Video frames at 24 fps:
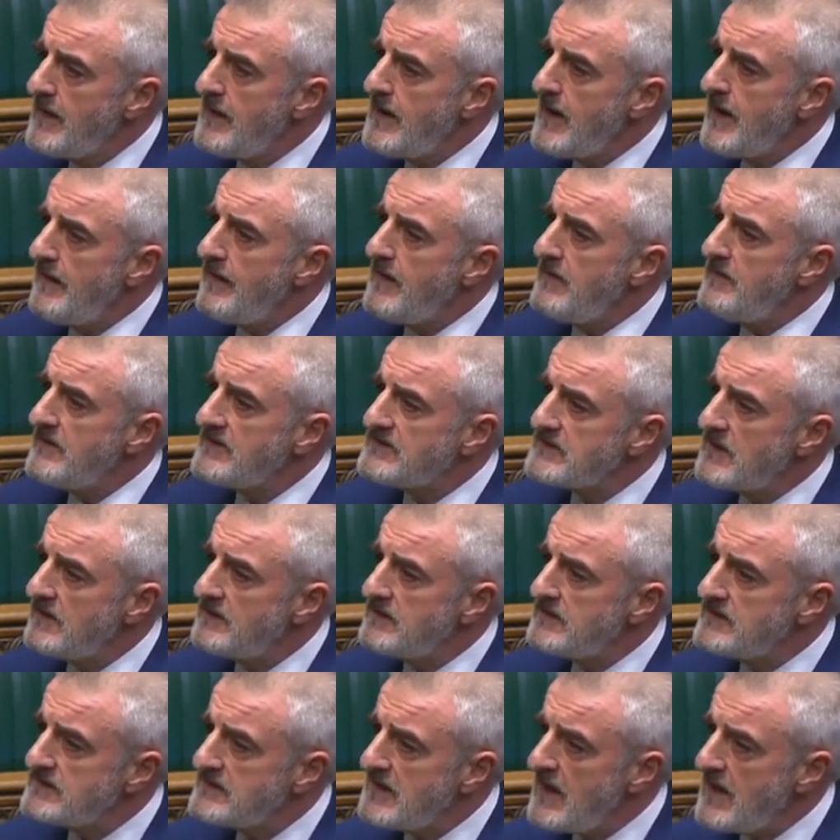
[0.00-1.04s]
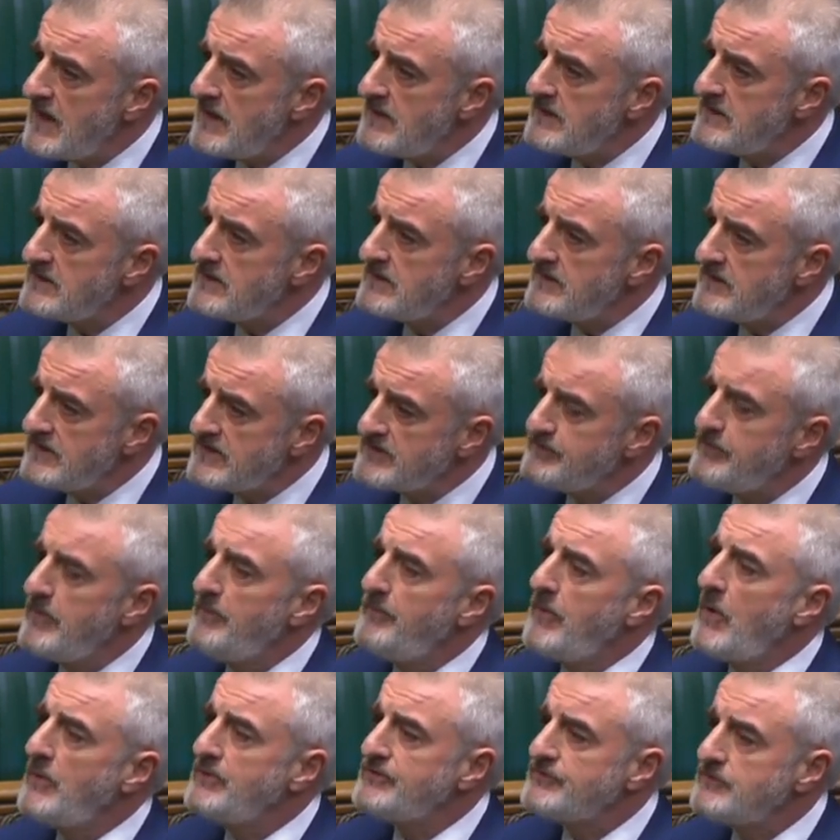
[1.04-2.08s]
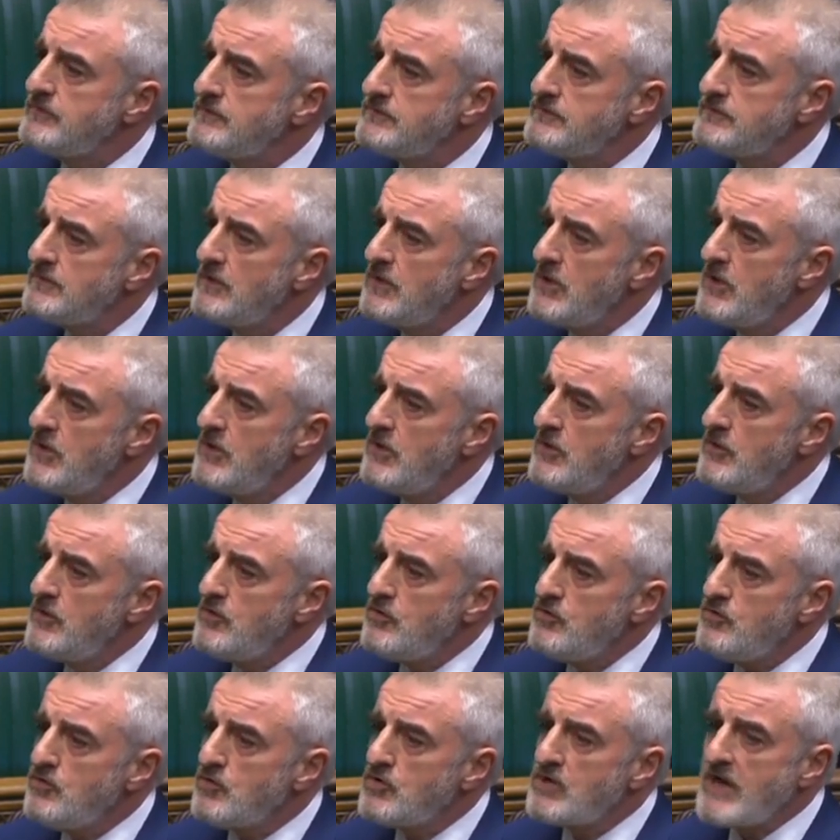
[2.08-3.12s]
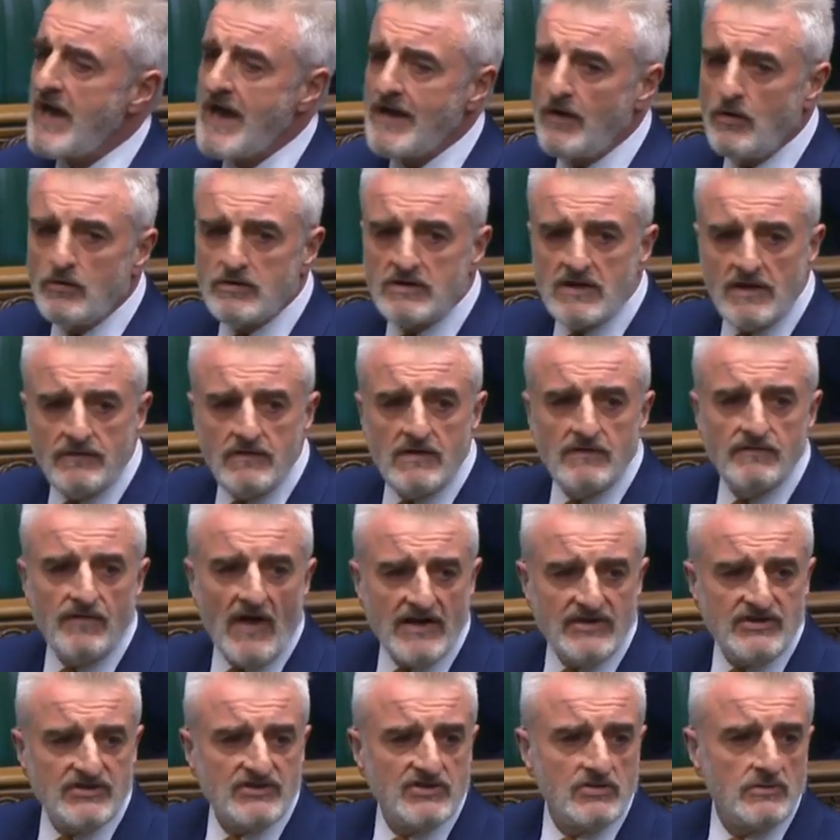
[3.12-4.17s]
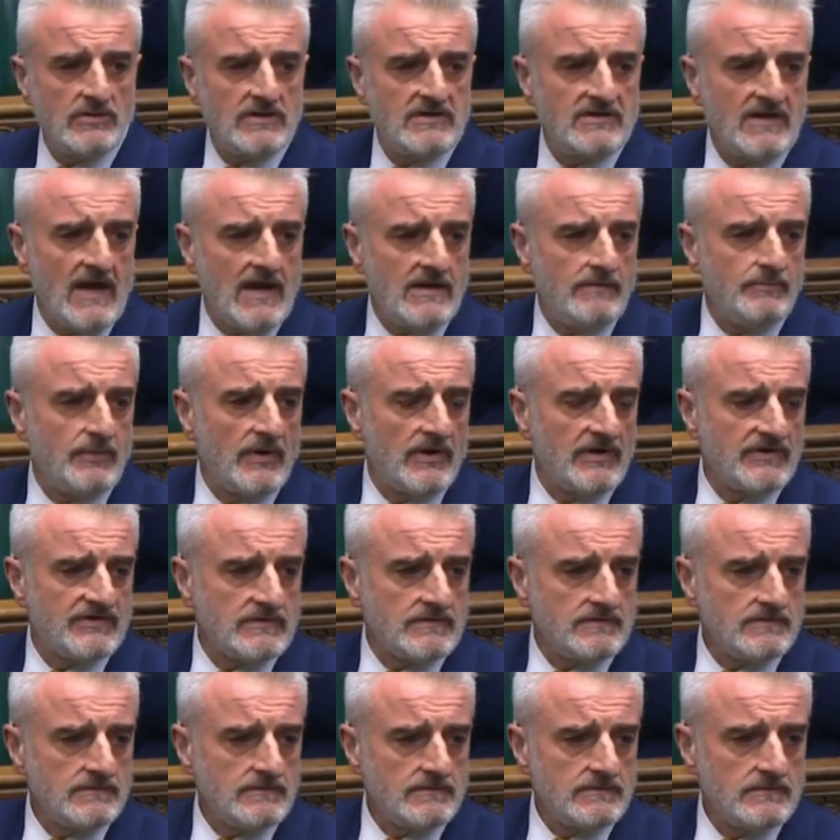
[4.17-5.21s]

and they misunderstand this proposal. You cannot give advice to a dead person.